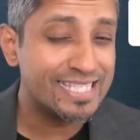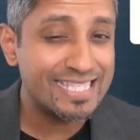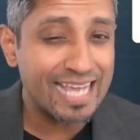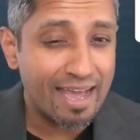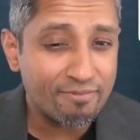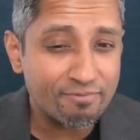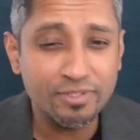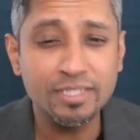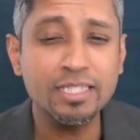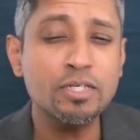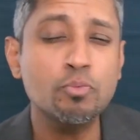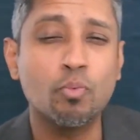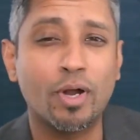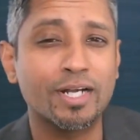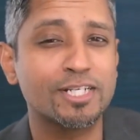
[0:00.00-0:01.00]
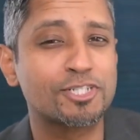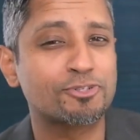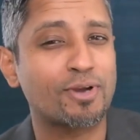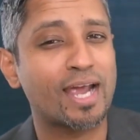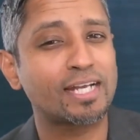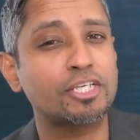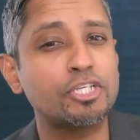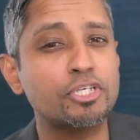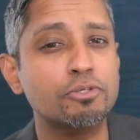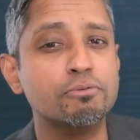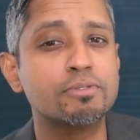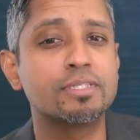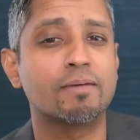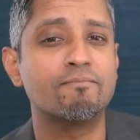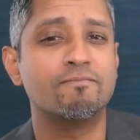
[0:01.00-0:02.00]
definitely want to try to
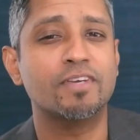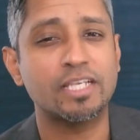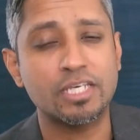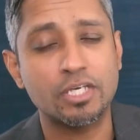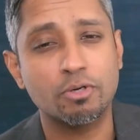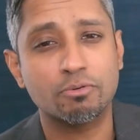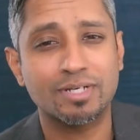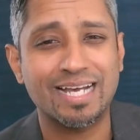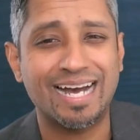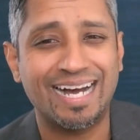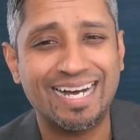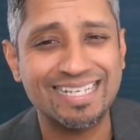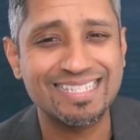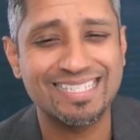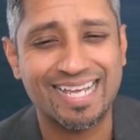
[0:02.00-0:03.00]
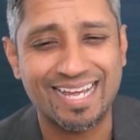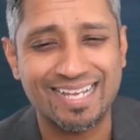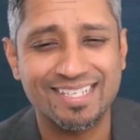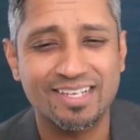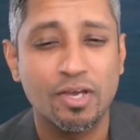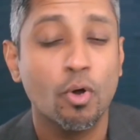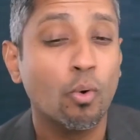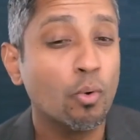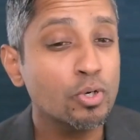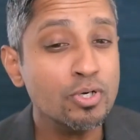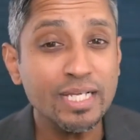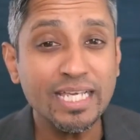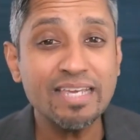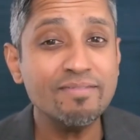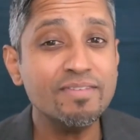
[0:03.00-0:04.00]
use some video content or
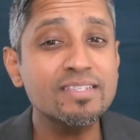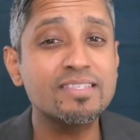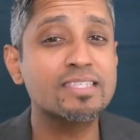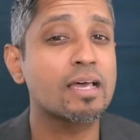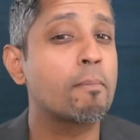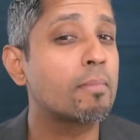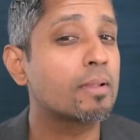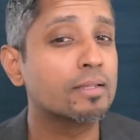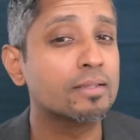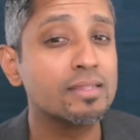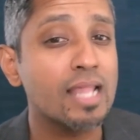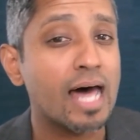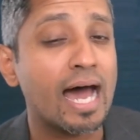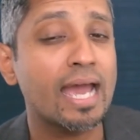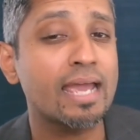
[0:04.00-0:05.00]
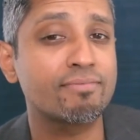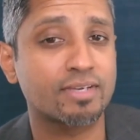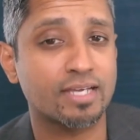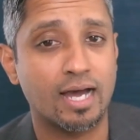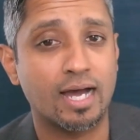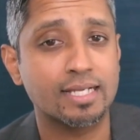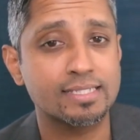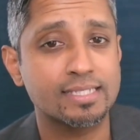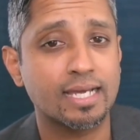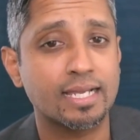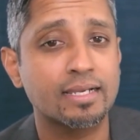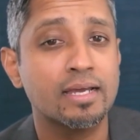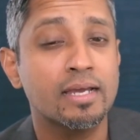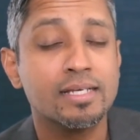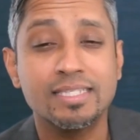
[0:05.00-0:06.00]
even some live content.
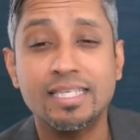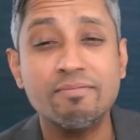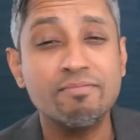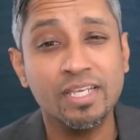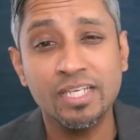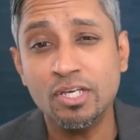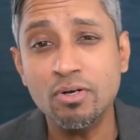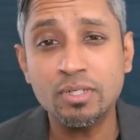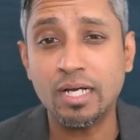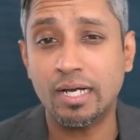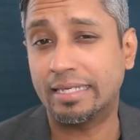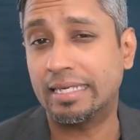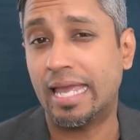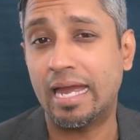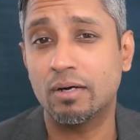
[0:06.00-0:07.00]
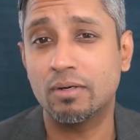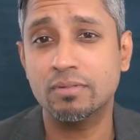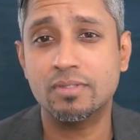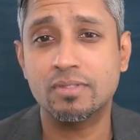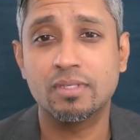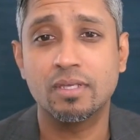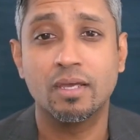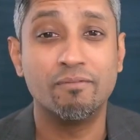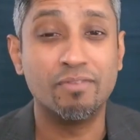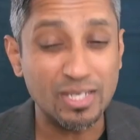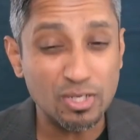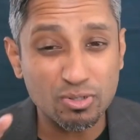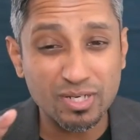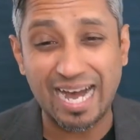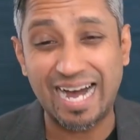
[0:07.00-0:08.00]
See, video accounts,
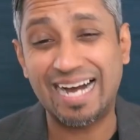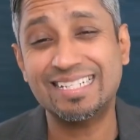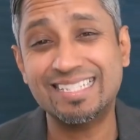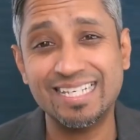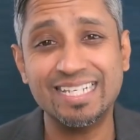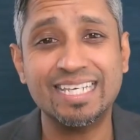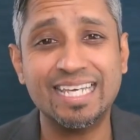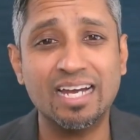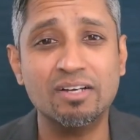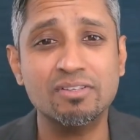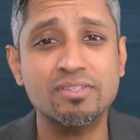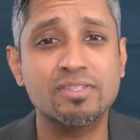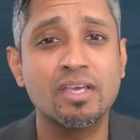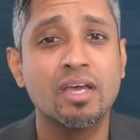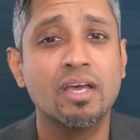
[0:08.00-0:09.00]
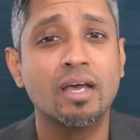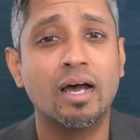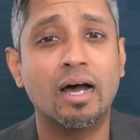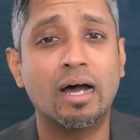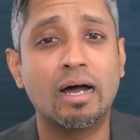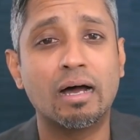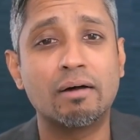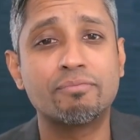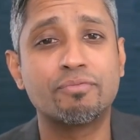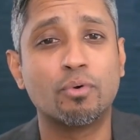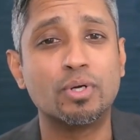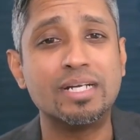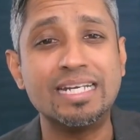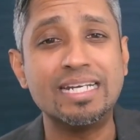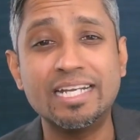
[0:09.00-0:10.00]
video content accounts uh,
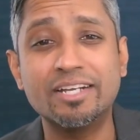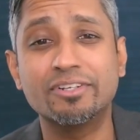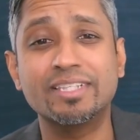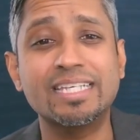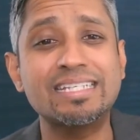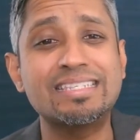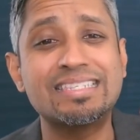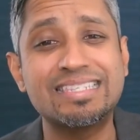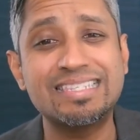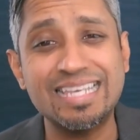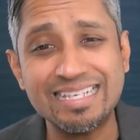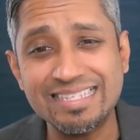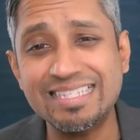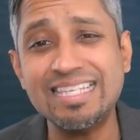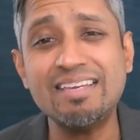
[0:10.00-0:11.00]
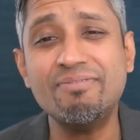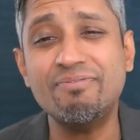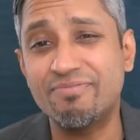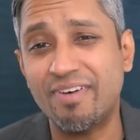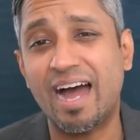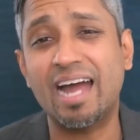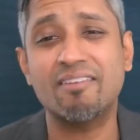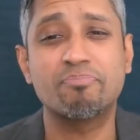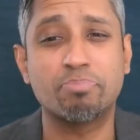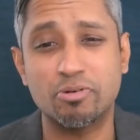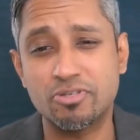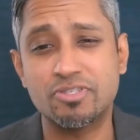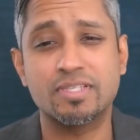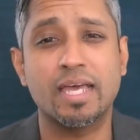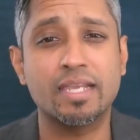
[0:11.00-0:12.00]
for nearly
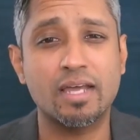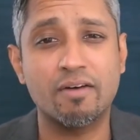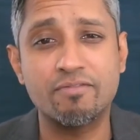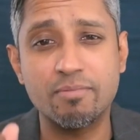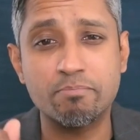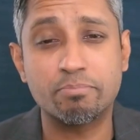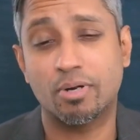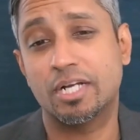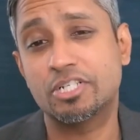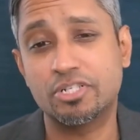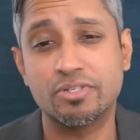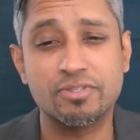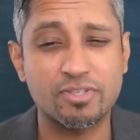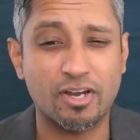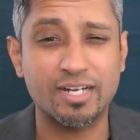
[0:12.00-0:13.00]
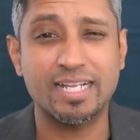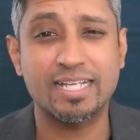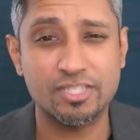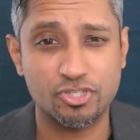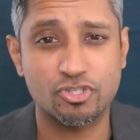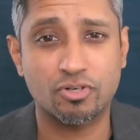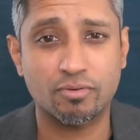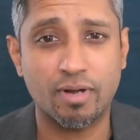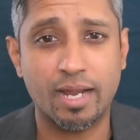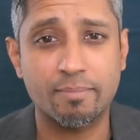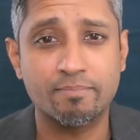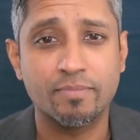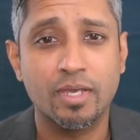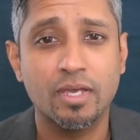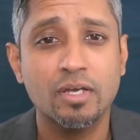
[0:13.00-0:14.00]
65% of impressions on Instagram.
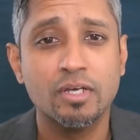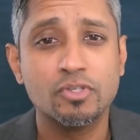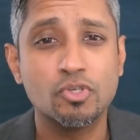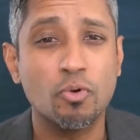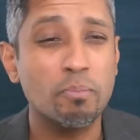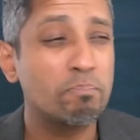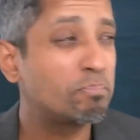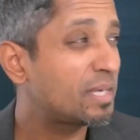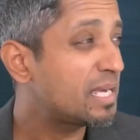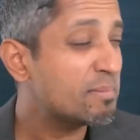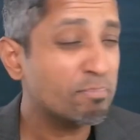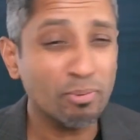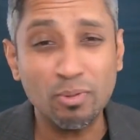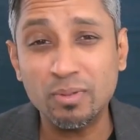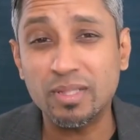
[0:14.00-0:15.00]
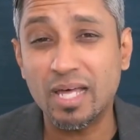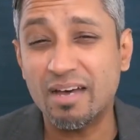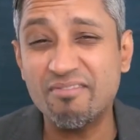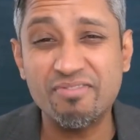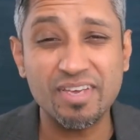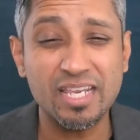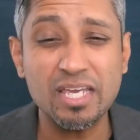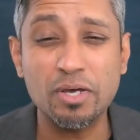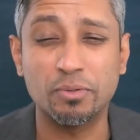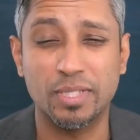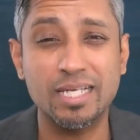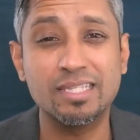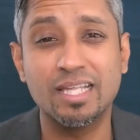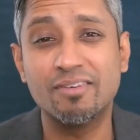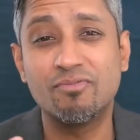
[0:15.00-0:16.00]
So people love video.
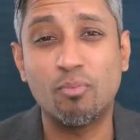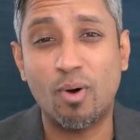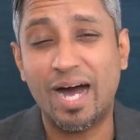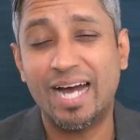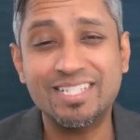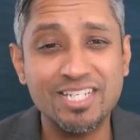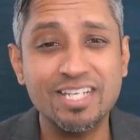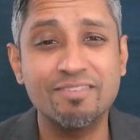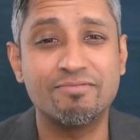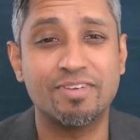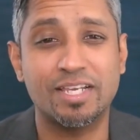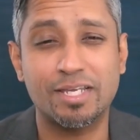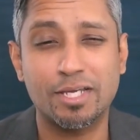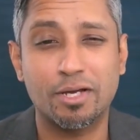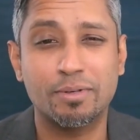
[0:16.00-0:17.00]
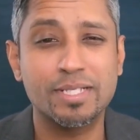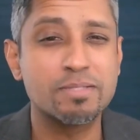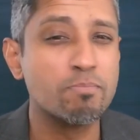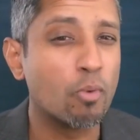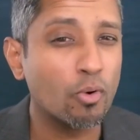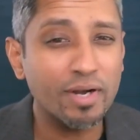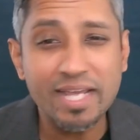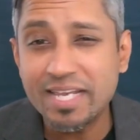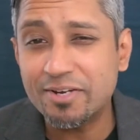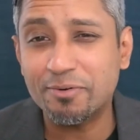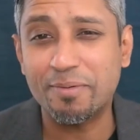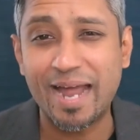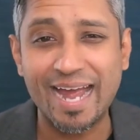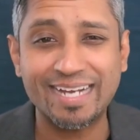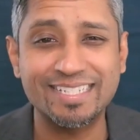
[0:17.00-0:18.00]
They love watching video. It's more
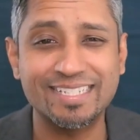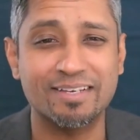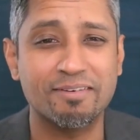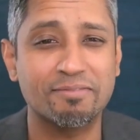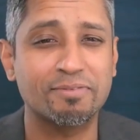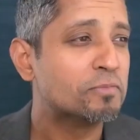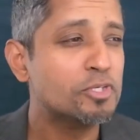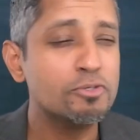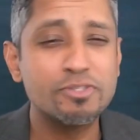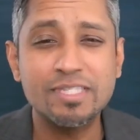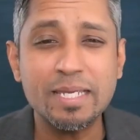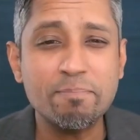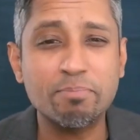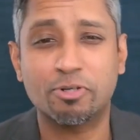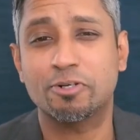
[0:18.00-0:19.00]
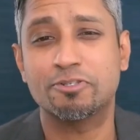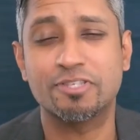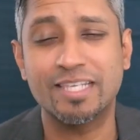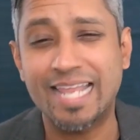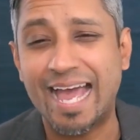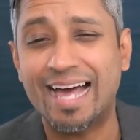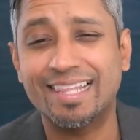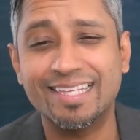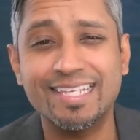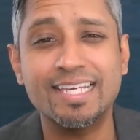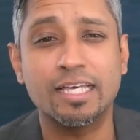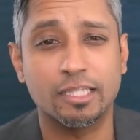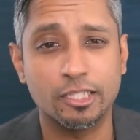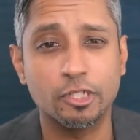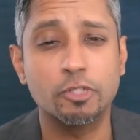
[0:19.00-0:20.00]
interactive. You see
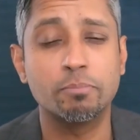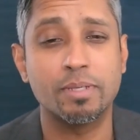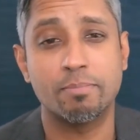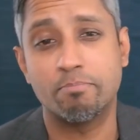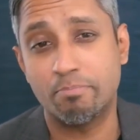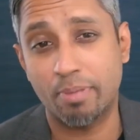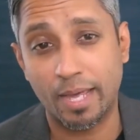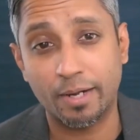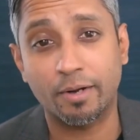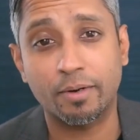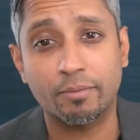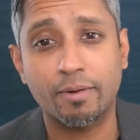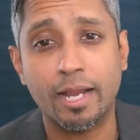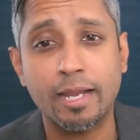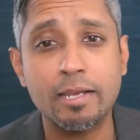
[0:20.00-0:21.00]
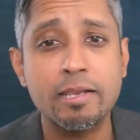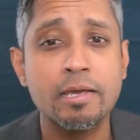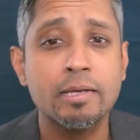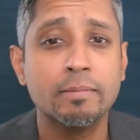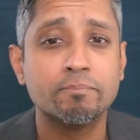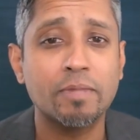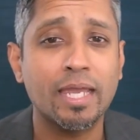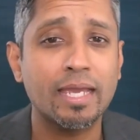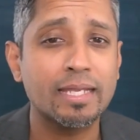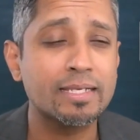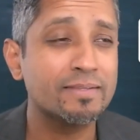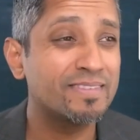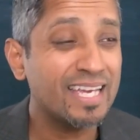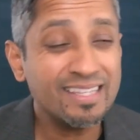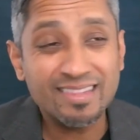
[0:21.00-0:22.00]
personality a little bit better, right? And
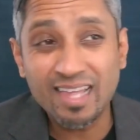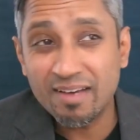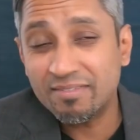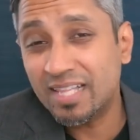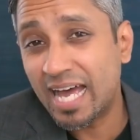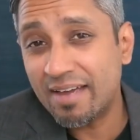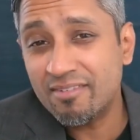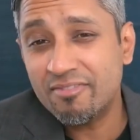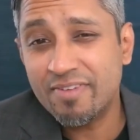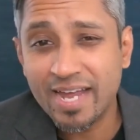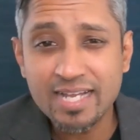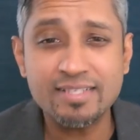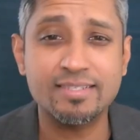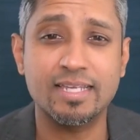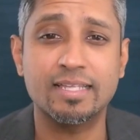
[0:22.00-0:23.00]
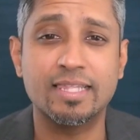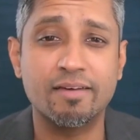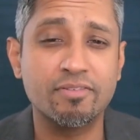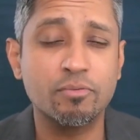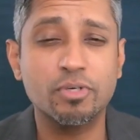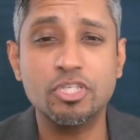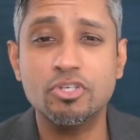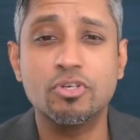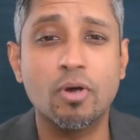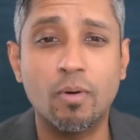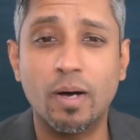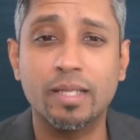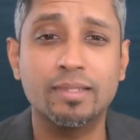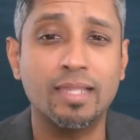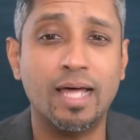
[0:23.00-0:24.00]
they love live events. They love it when you go
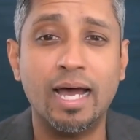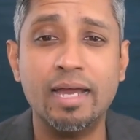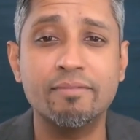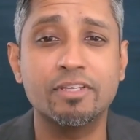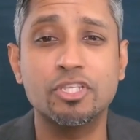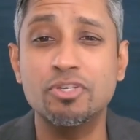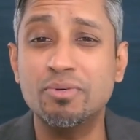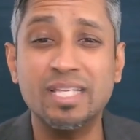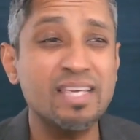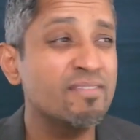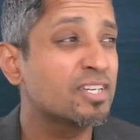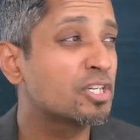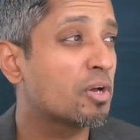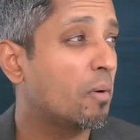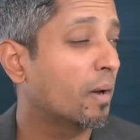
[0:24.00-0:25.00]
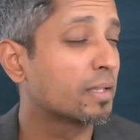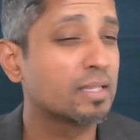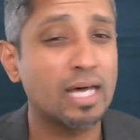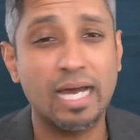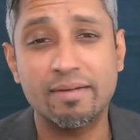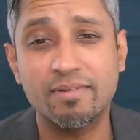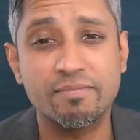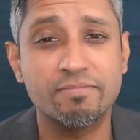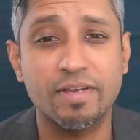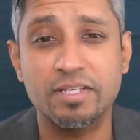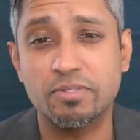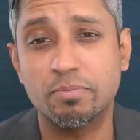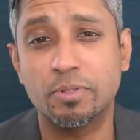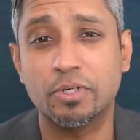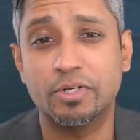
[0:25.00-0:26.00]
on live and you can even go on live on
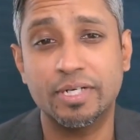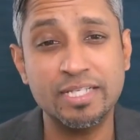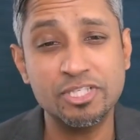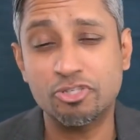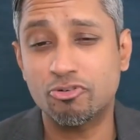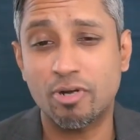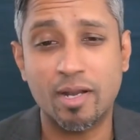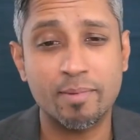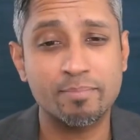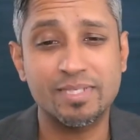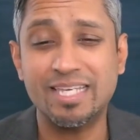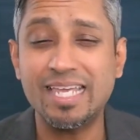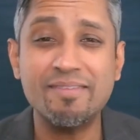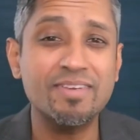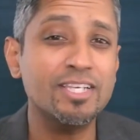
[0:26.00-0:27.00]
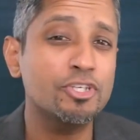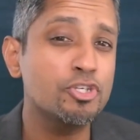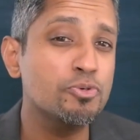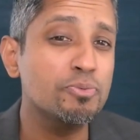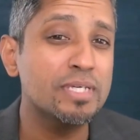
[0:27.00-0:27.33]
Facebook or Instagram to even do